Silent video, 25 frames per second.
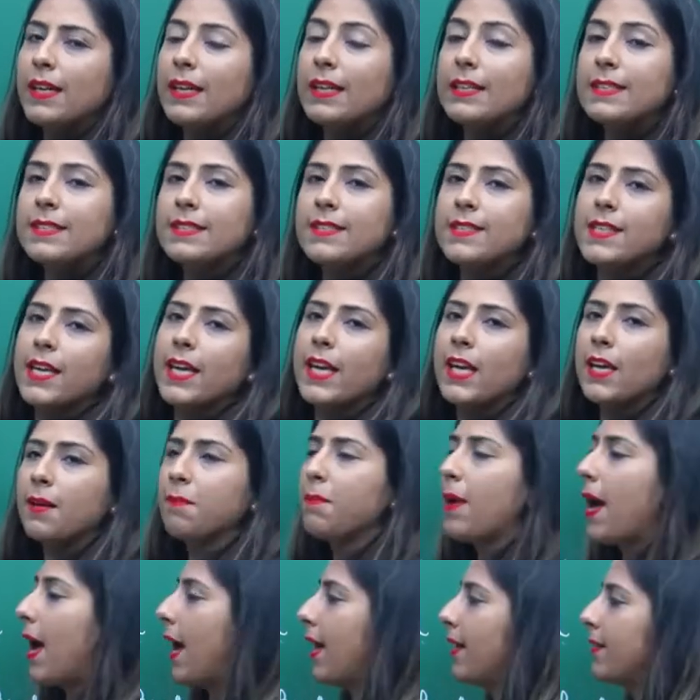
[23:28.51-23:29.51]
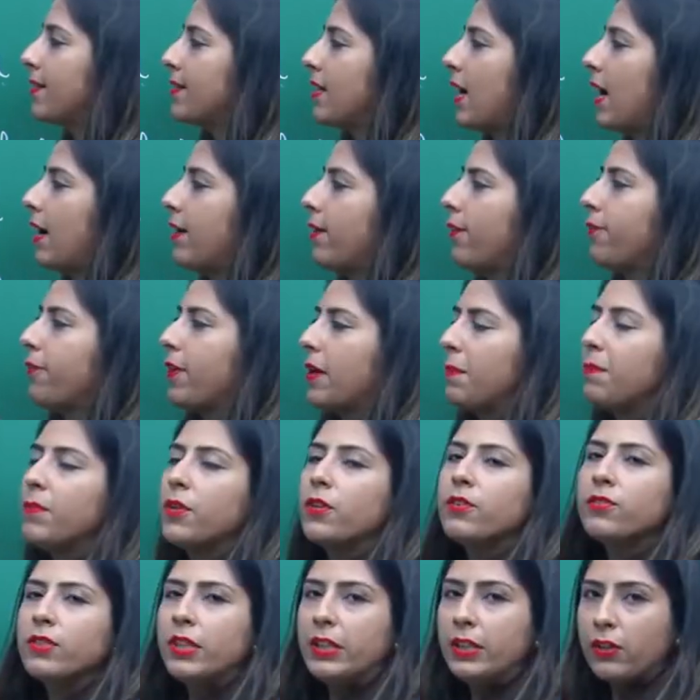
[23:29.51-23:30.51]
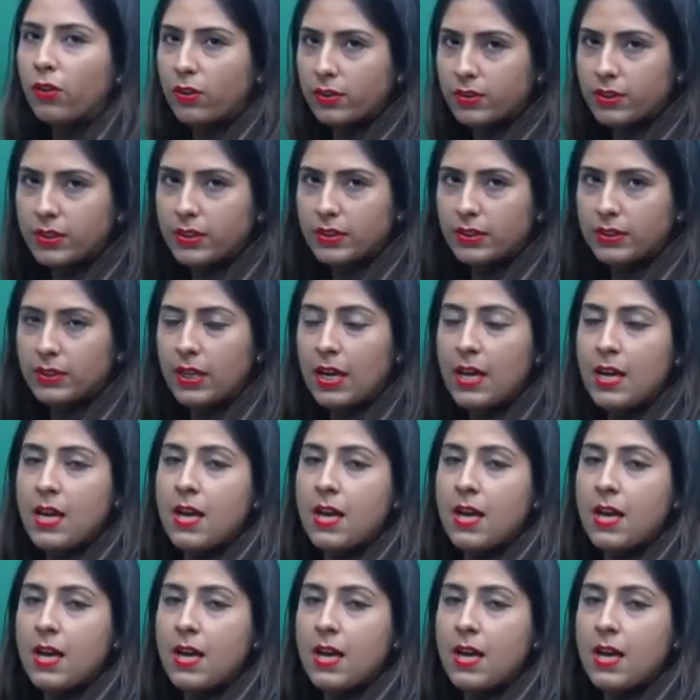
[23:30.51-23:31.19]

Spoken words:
is same as that of amniocentesis.